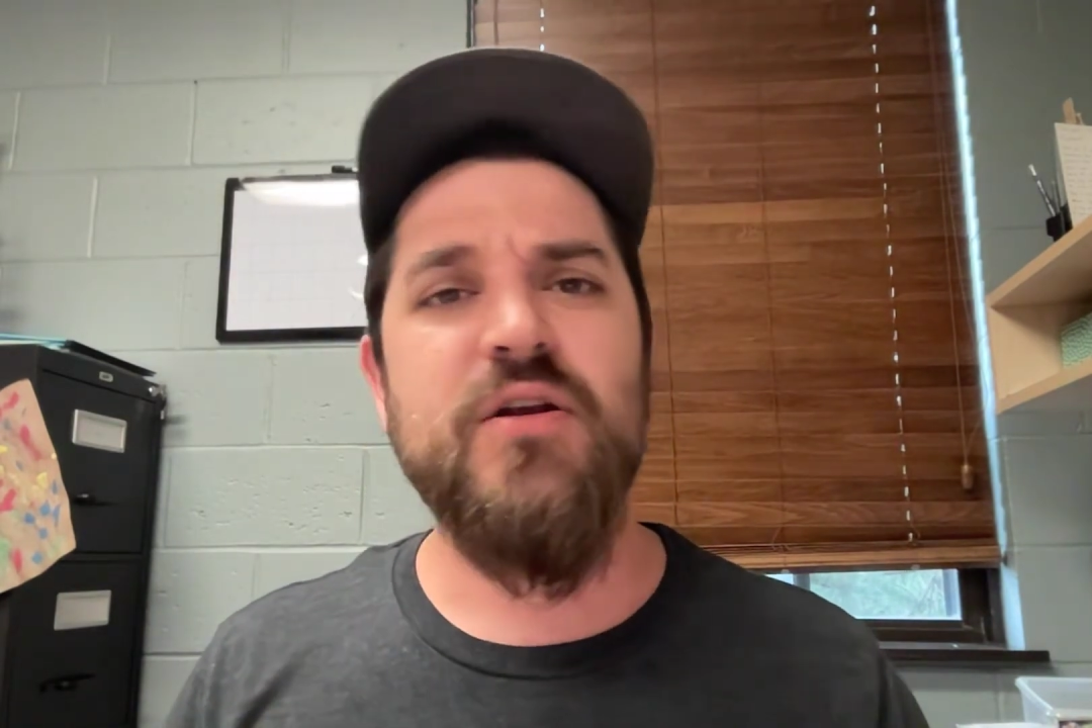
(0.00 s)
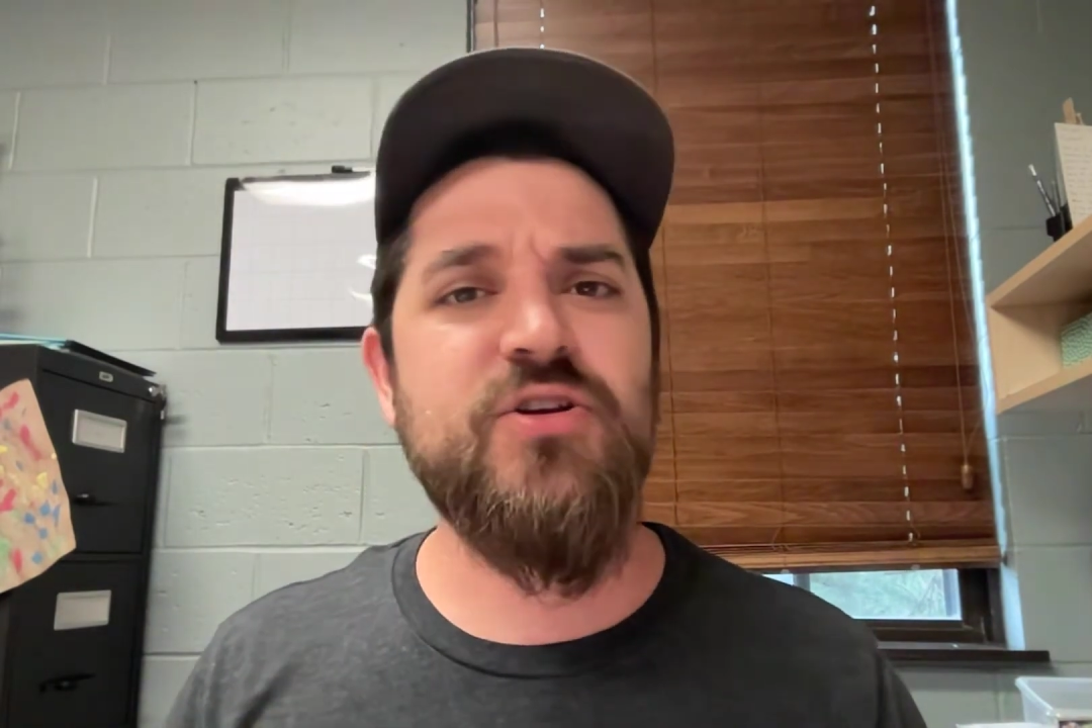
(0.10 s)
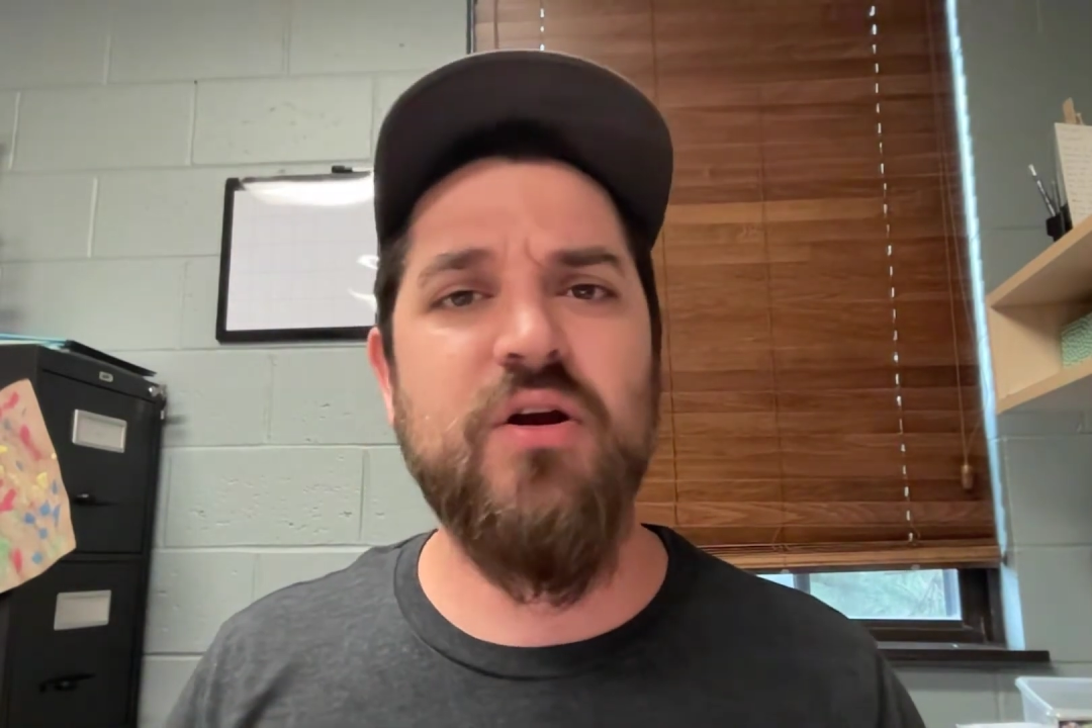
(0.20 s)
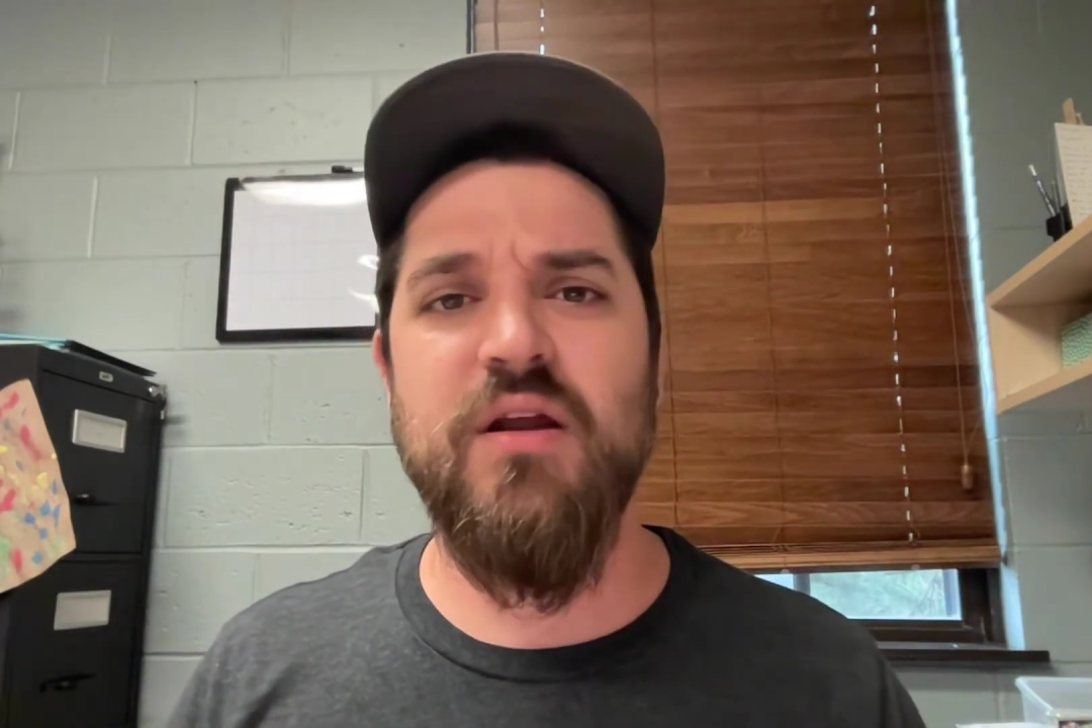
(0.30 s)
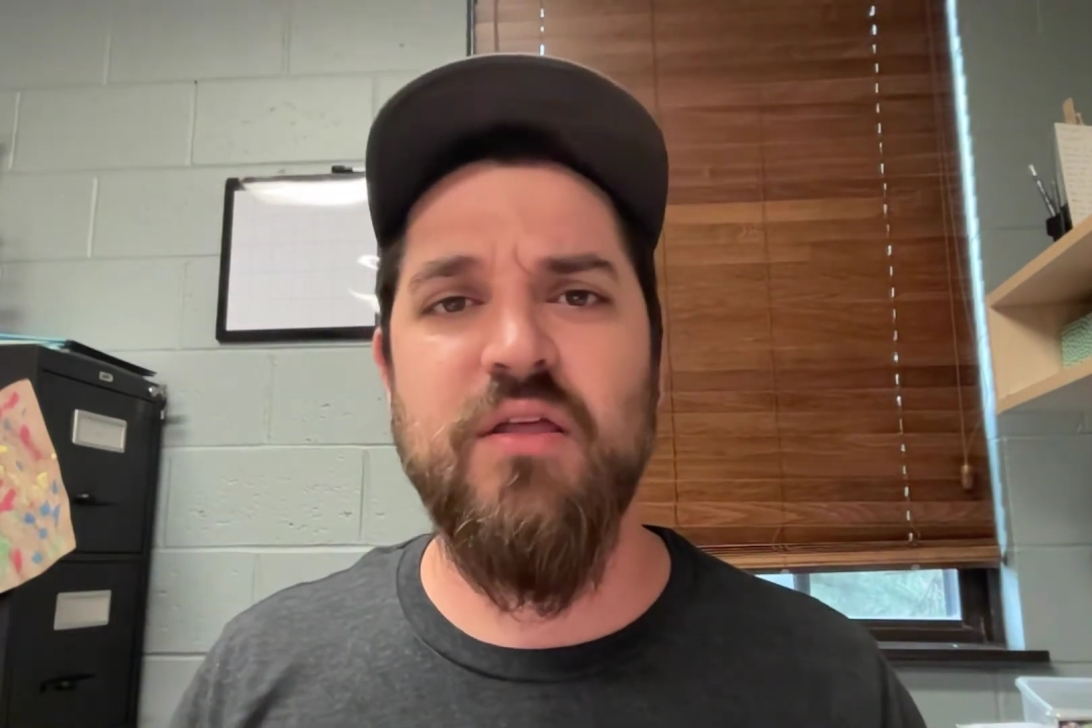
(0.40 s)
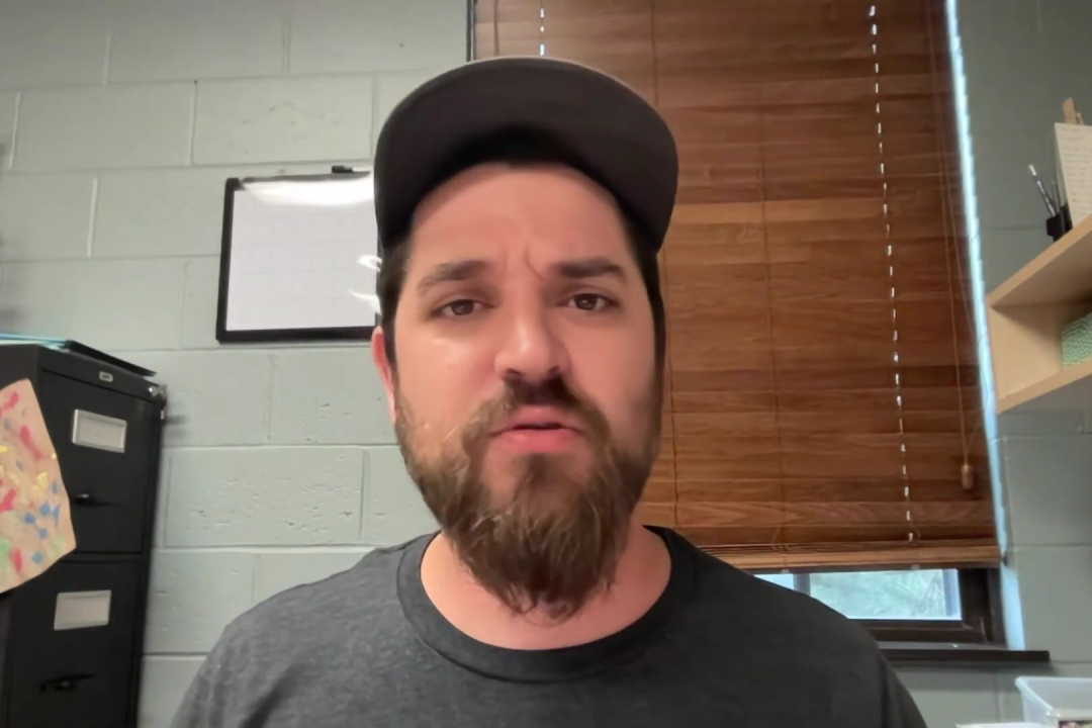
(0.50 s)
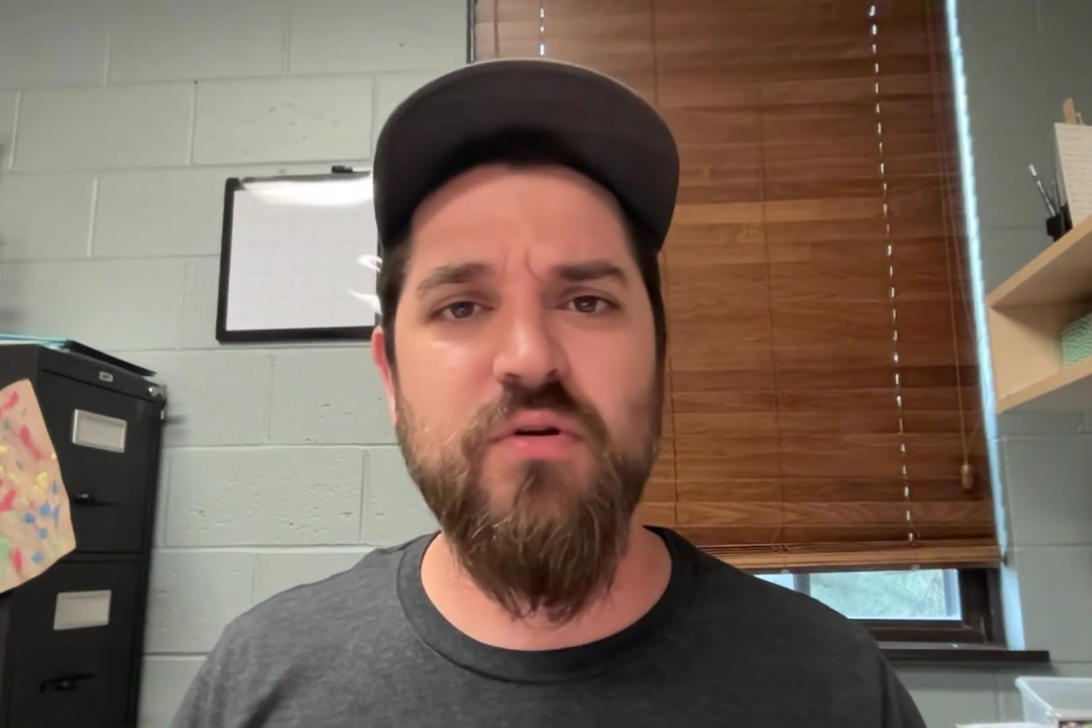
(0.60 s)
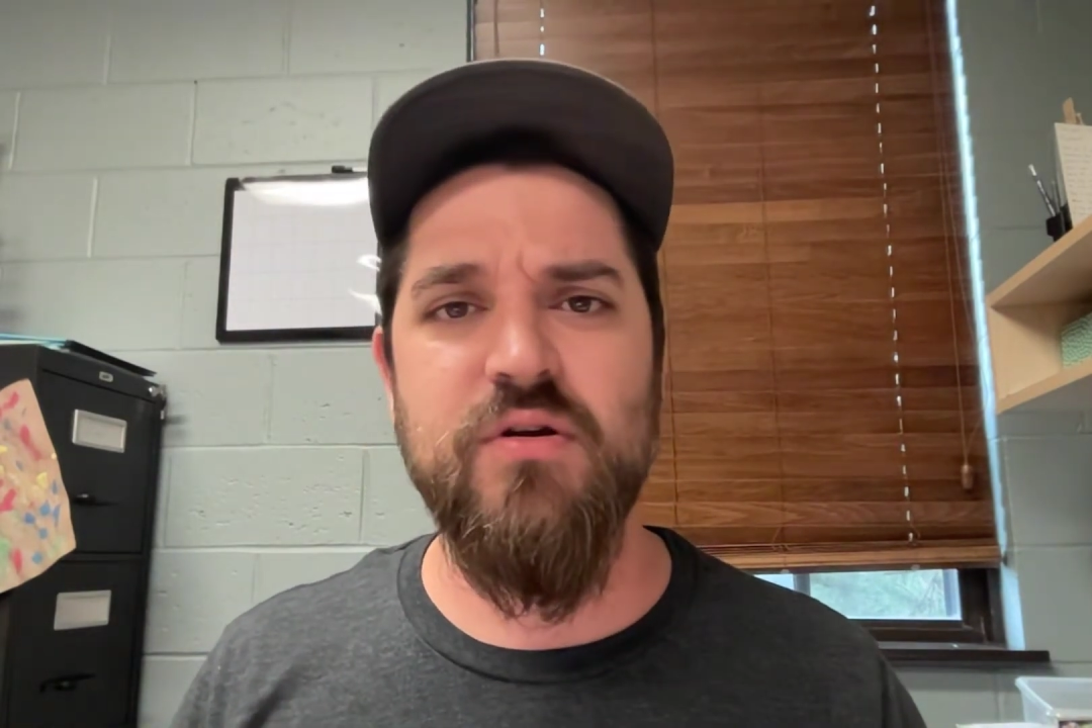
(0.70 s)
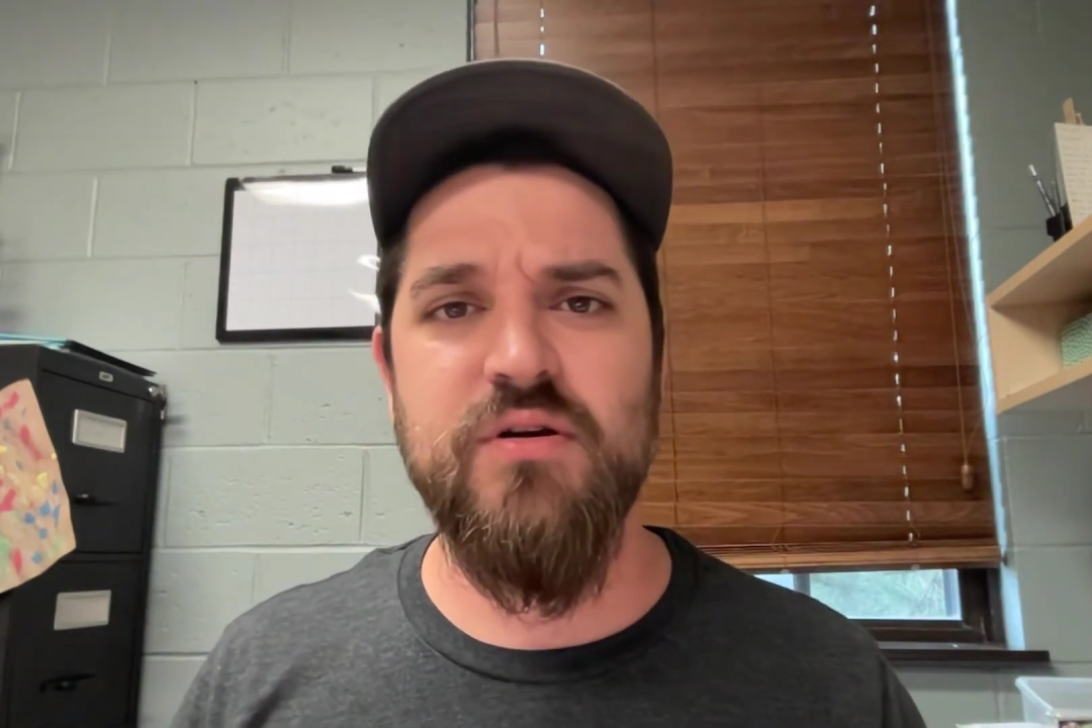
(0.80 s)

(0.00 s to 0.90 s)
journeying through your